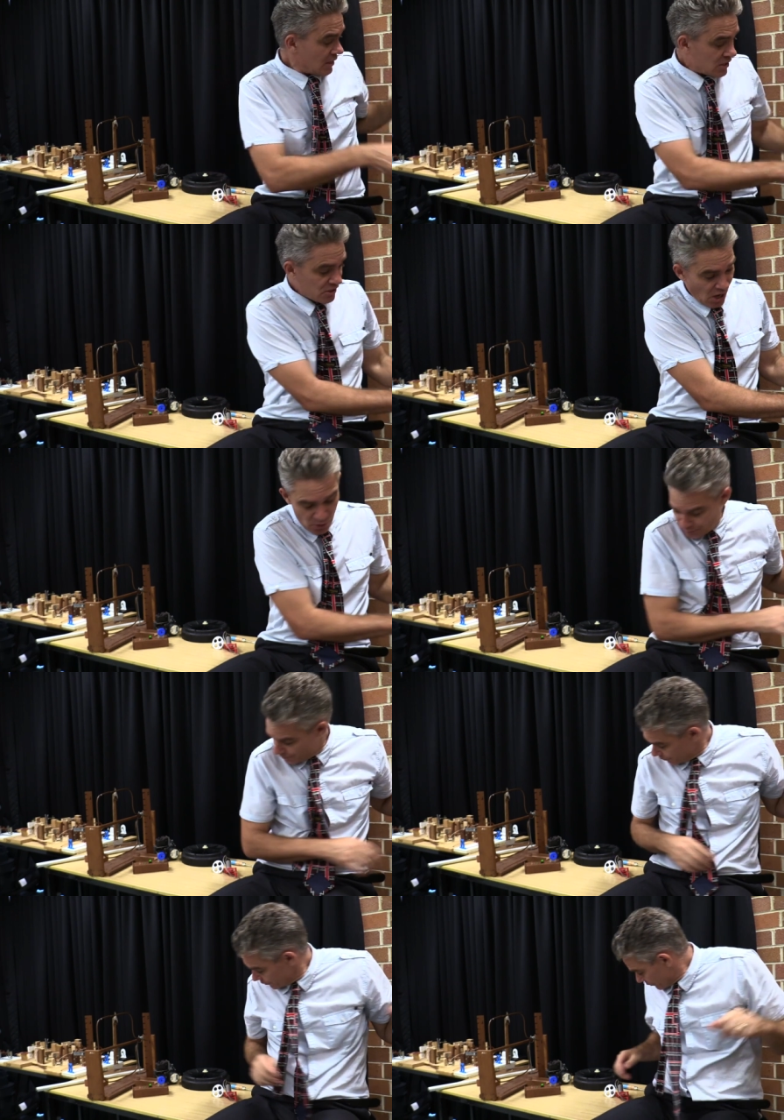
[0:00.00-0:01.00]
So,
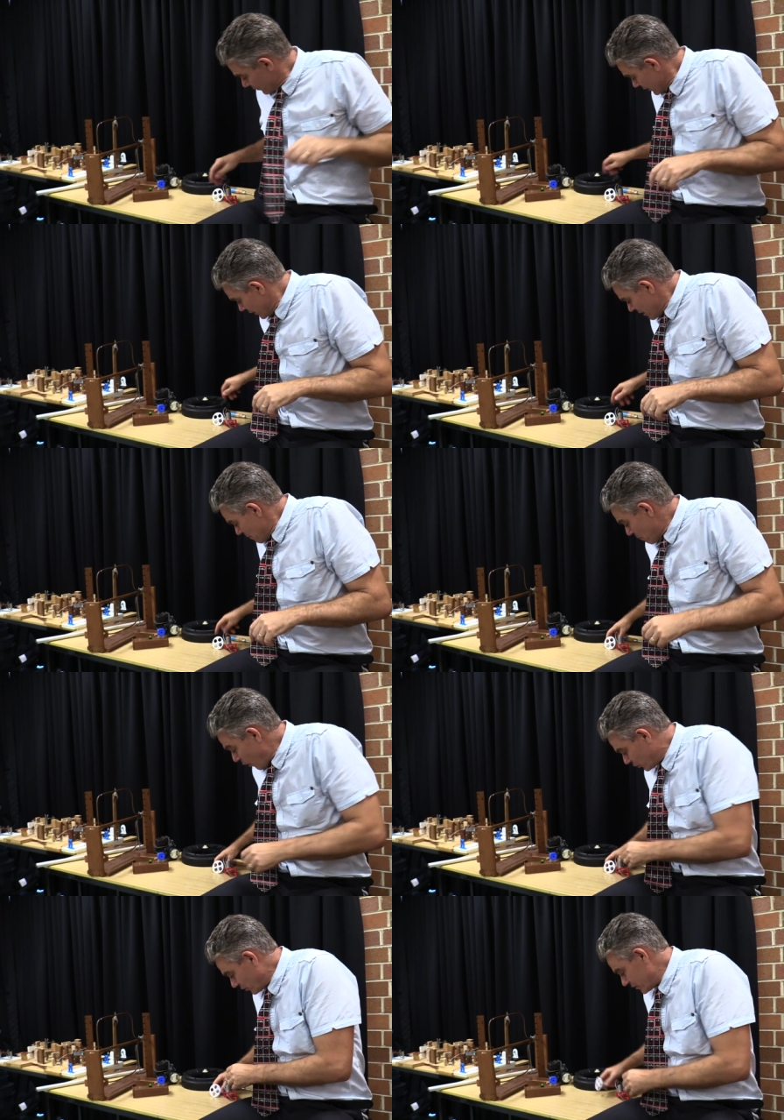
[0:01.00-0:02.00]

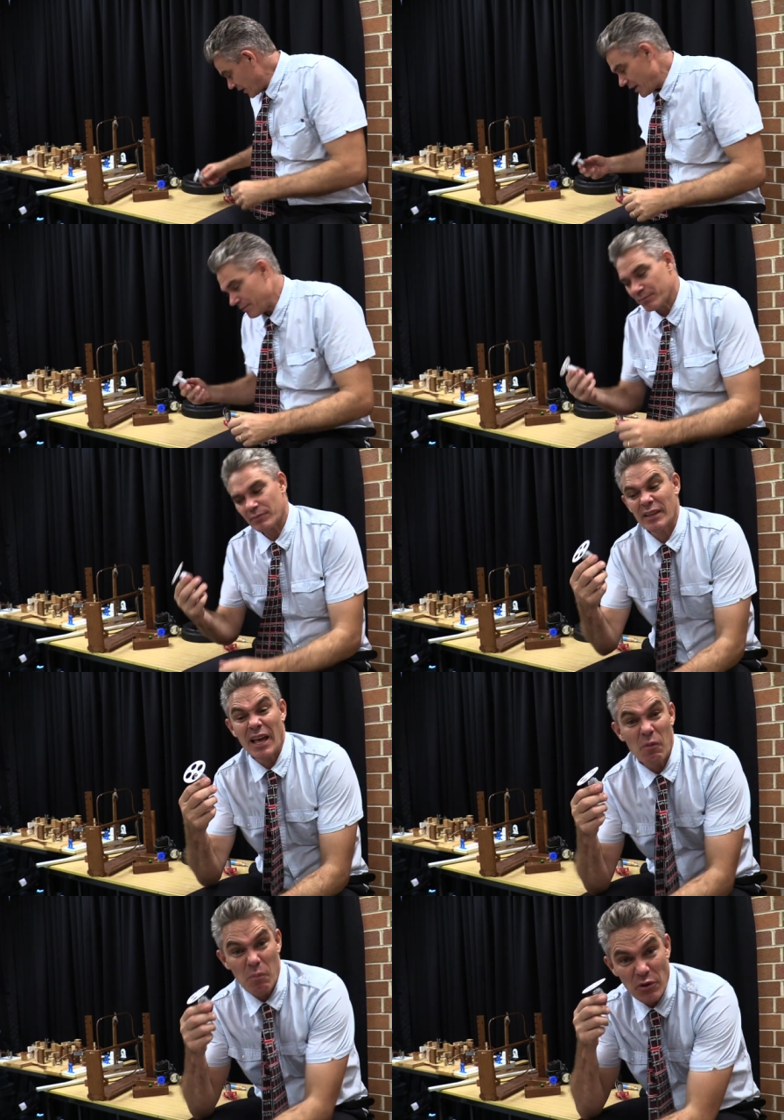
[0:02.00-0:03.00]
motors, yeah?
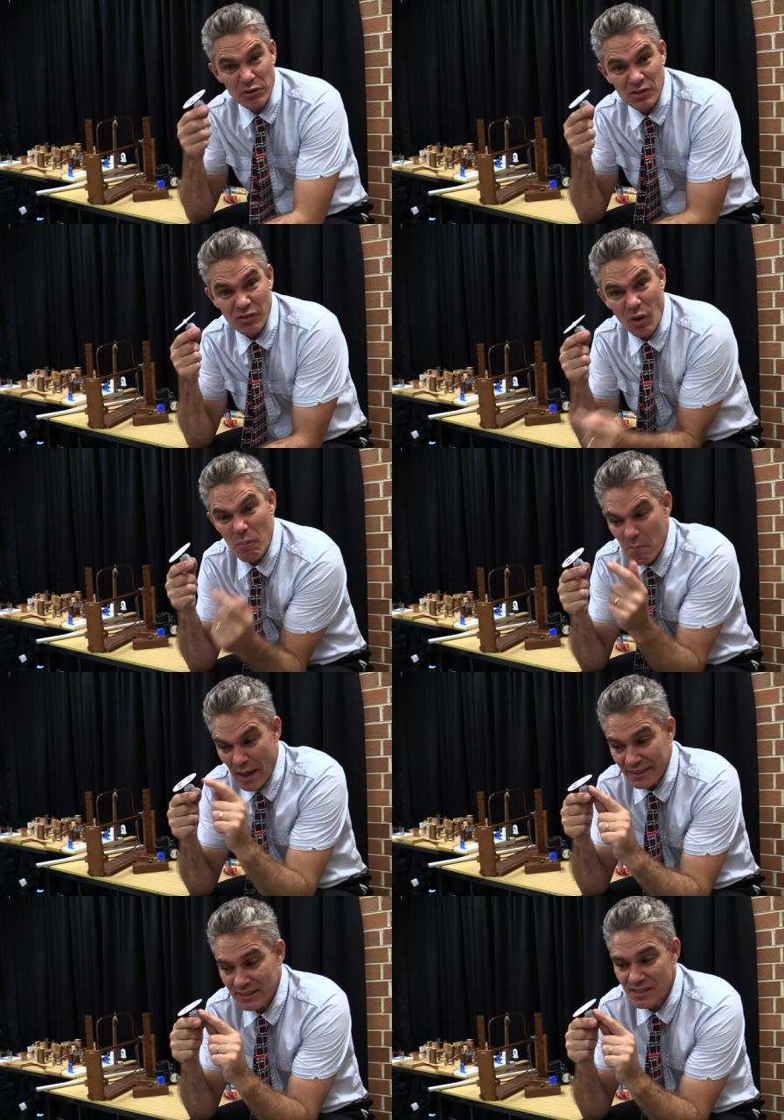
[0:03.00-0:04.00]
Now, motors have got
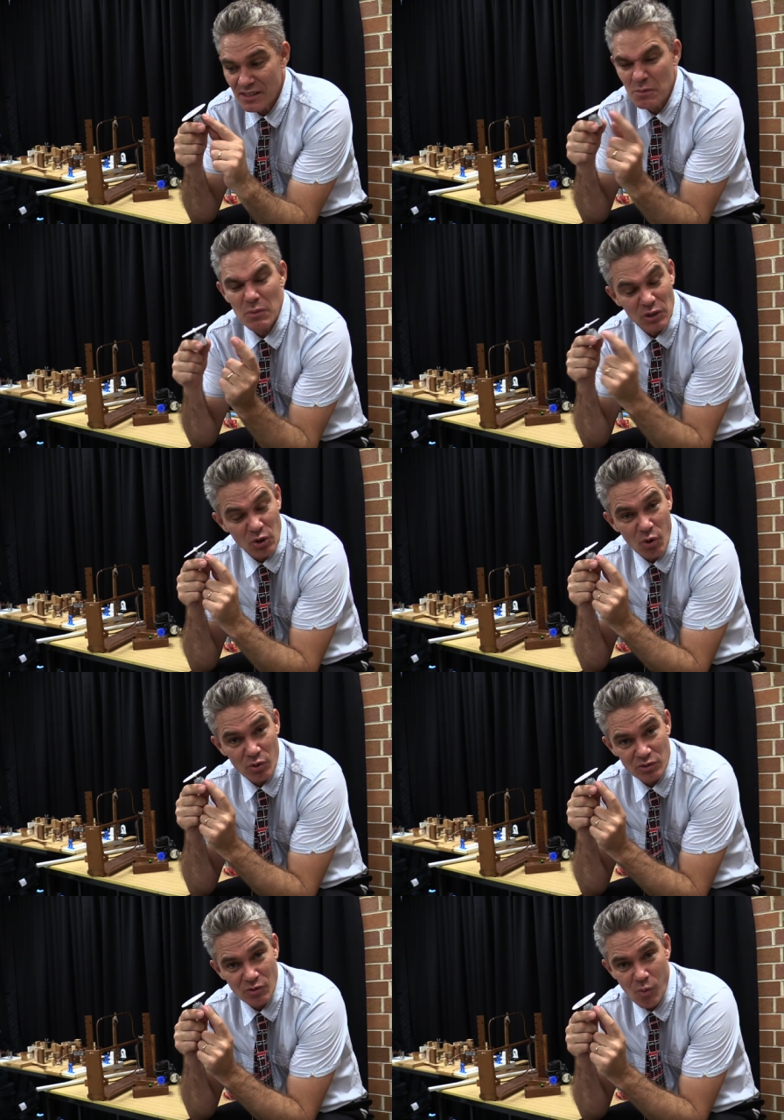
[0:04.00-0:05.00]
magnets in them and
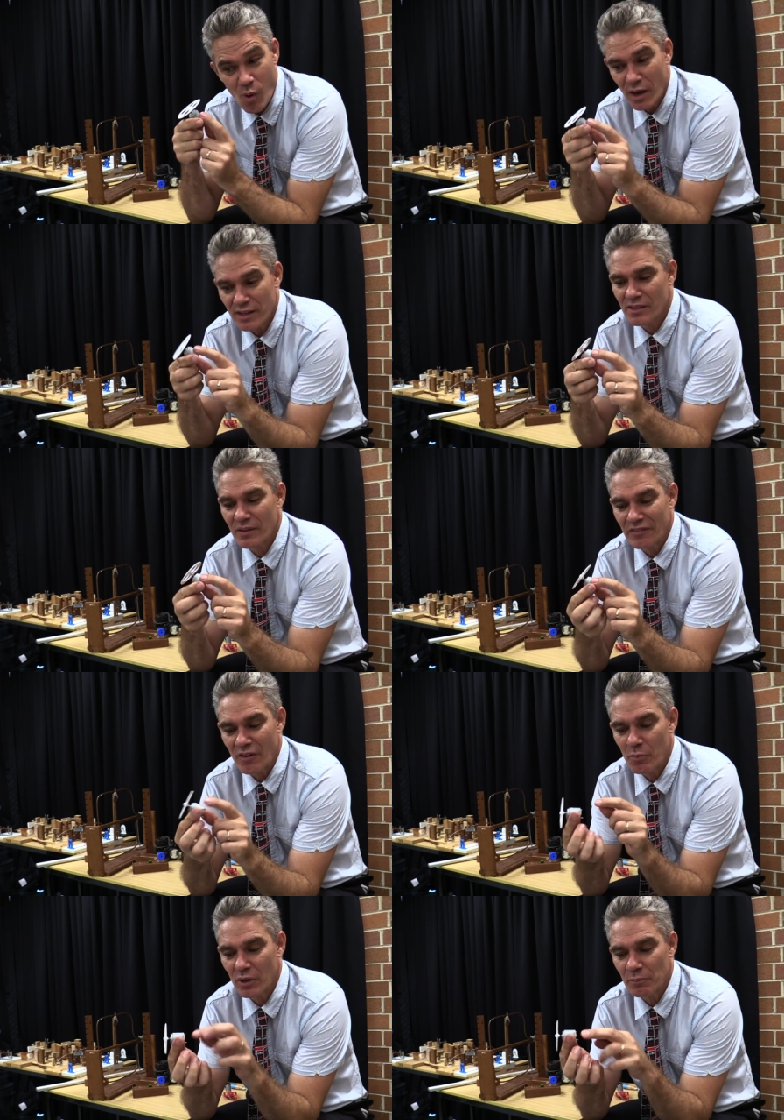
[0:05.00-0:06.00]
coils of wire, so if
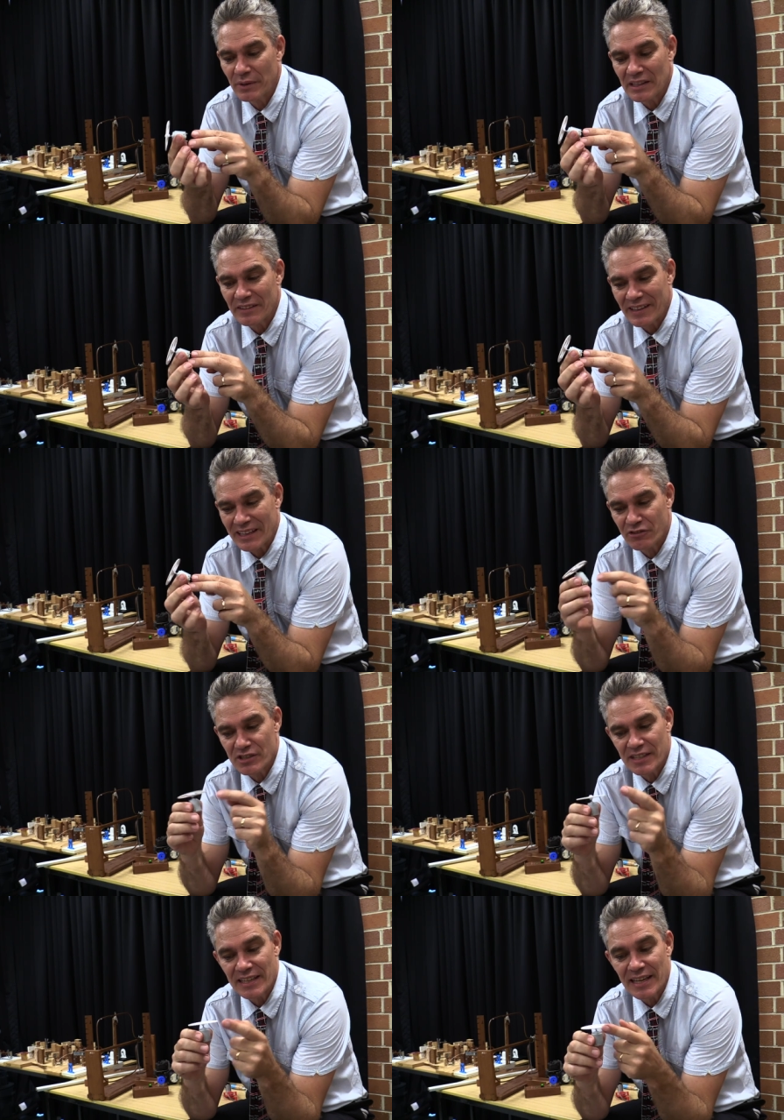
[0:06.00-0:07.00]
I put a bit of
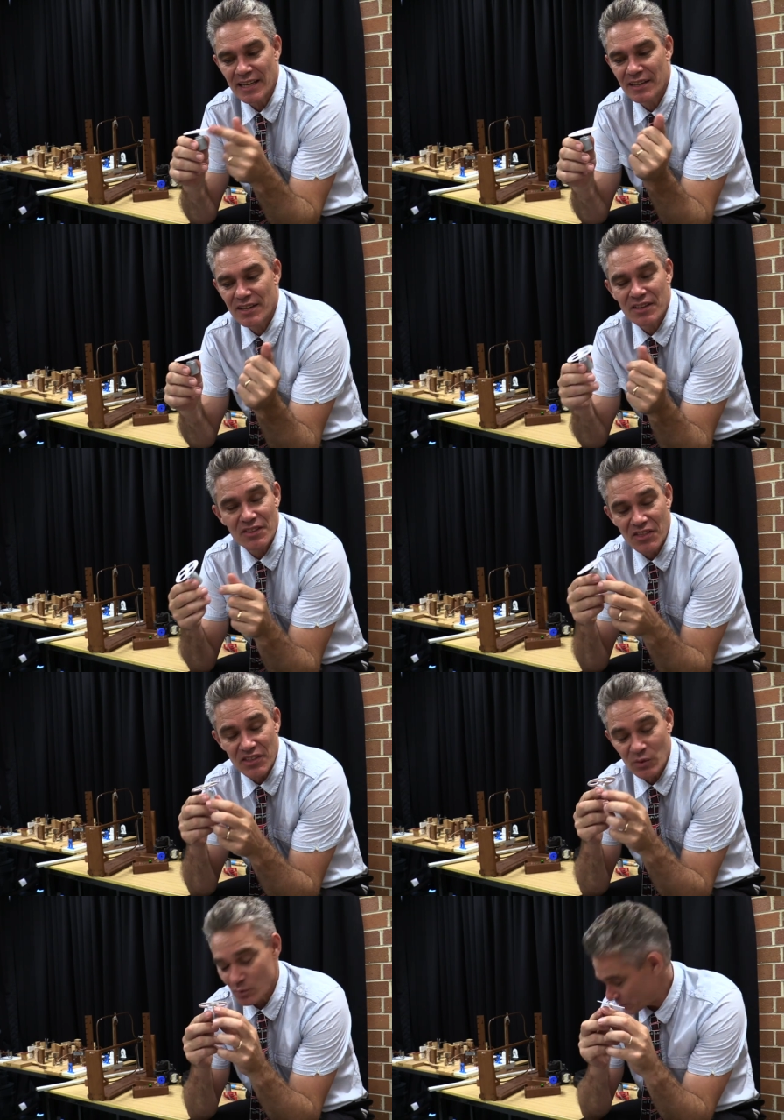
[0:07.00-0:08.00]
electricity here, the thing will